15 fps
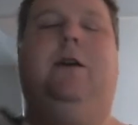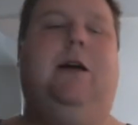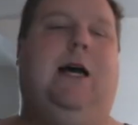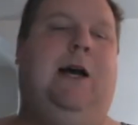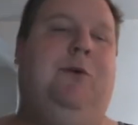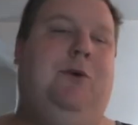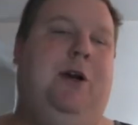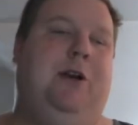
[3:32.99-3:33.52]

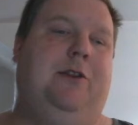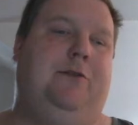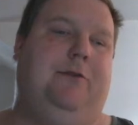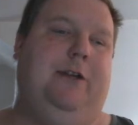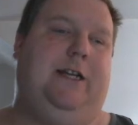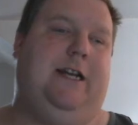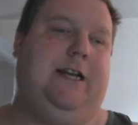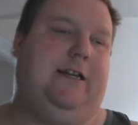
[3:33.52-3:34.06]
I wear a
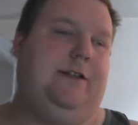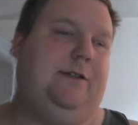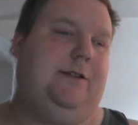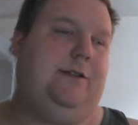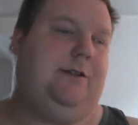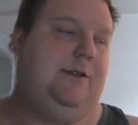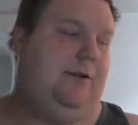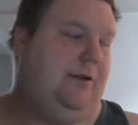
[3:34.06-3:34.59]

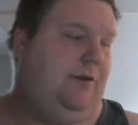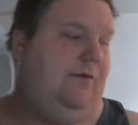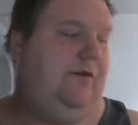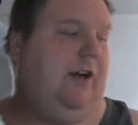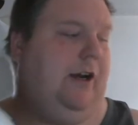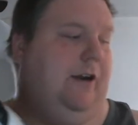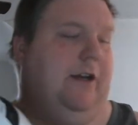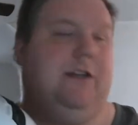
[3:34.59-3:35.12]
3X, the
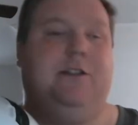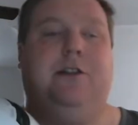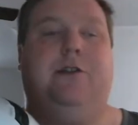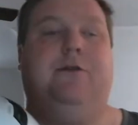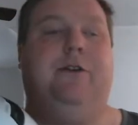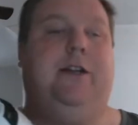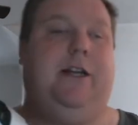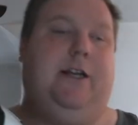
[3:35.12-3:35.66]
variant's a
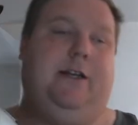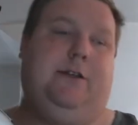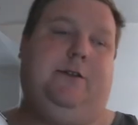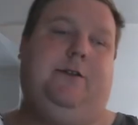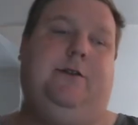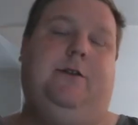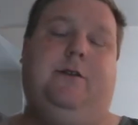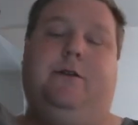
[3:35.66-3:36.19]

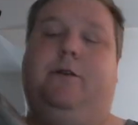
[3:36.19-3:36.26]
3X.